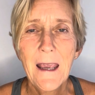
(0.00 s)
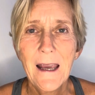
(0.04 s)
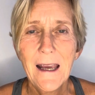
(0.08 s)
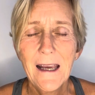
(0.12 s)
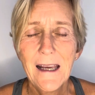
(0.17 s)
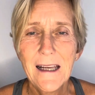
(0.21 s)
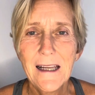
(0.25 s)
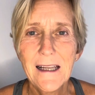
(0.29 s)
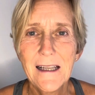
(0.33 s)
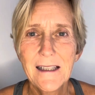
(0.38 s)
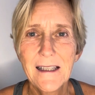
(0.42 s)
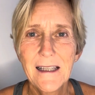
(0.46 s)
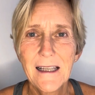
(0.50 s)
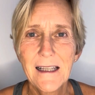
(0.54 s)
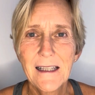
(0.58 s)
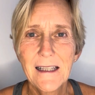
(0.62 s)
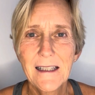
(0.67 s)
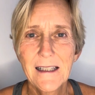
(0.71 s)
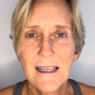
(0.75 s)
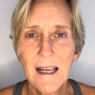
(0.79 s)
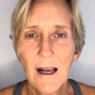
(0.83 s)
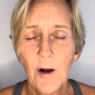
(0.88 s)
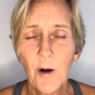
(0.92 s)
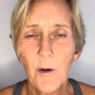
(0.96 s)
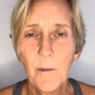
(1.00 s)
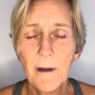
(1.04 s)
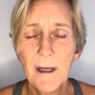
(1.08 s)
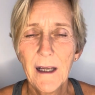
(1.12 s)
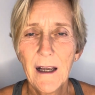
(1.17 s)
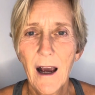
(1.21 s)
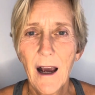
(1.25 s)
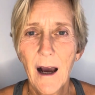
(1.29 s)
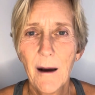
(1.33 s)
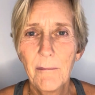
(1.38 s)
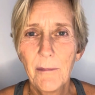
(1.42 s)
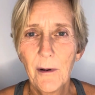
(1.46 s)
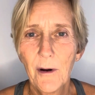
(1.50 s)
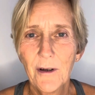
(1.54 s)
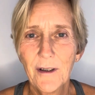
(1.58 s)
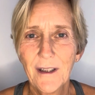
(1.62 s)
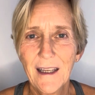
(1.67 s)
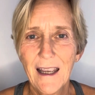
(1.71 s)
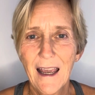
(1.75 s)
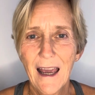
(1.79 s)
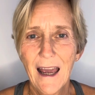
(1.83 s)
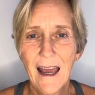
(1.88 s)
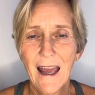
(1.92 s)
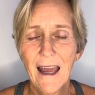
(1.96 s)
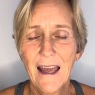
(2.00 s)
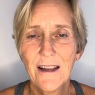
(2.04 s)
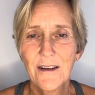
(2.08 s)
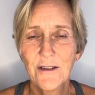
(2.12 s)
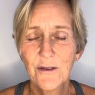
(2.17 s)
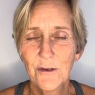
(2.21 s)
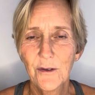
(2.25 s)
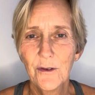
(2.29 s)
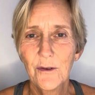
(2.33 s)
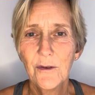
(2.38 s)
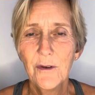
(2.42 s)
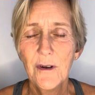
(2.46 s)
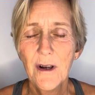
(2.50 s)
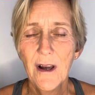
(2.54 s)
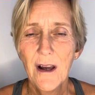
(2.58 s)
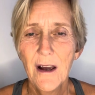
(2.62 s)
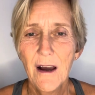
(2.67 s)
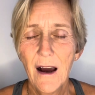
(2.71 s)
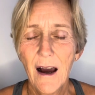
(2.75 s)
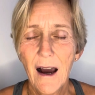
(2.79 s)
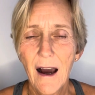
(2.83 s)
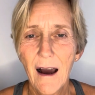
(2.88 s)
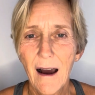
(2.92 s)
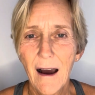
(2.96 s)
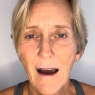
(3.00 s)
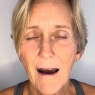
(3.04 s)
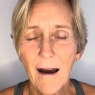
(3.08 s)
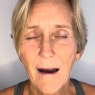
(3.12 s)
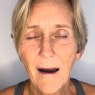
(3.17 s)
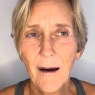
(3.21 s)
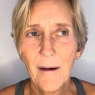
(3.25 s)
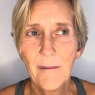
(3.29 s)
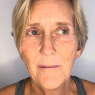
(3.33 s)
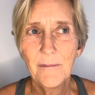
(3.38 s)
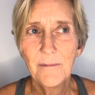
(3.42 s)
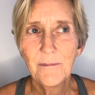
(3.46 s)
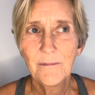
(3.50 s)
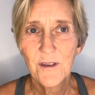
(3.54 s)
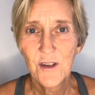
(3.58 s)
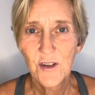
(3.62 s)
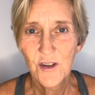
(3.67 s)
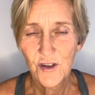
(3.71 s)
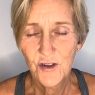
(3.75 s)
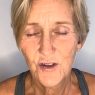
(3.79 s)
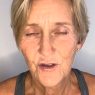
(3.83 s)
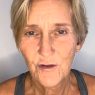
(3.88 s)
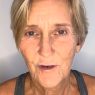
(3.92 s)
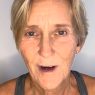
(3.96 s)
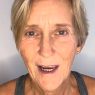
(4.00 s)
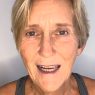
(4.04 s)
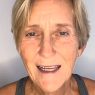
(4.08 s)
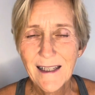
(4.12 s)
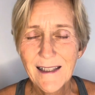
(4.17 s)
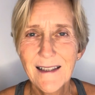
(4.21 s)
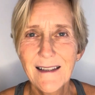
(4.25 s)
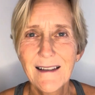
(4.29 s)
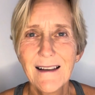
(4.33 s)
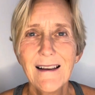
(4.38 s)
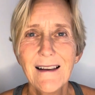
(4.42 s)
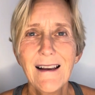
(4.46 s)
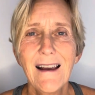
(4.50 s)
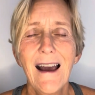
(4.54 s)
is it's helping our body handle um, stress.